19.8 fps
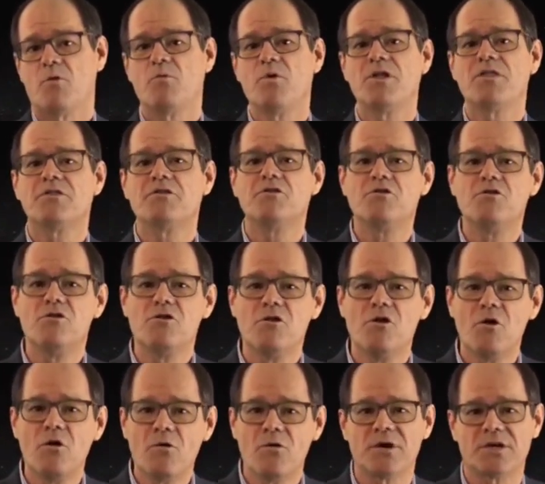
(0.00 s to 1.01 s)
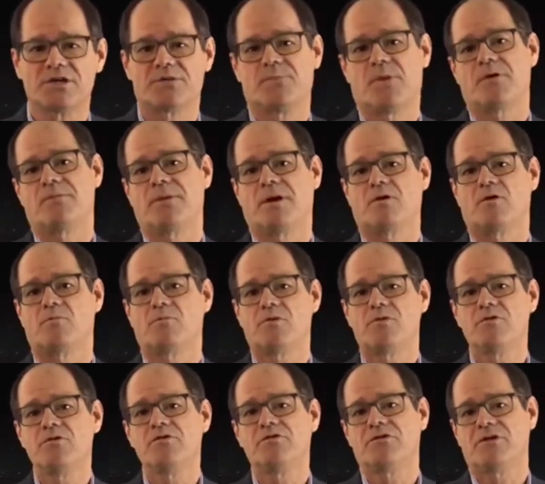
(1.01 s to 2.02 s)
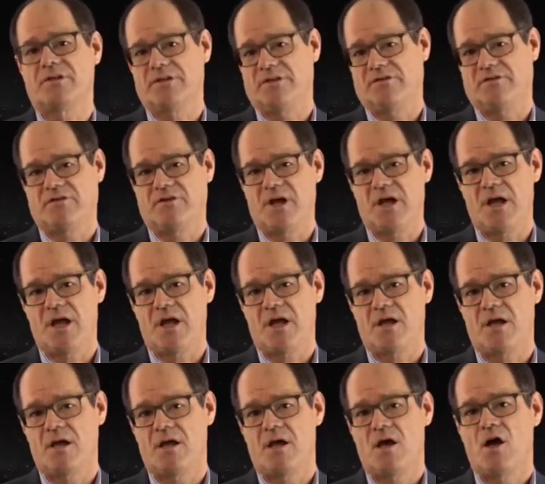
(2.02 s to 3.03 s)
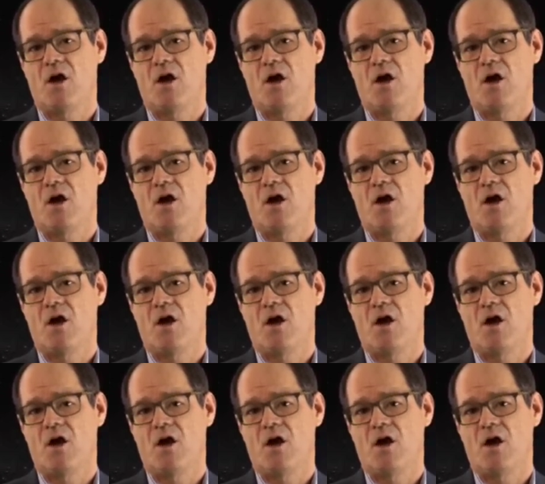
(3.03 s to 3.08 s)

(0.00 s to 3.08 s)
with no experimental proof to this day.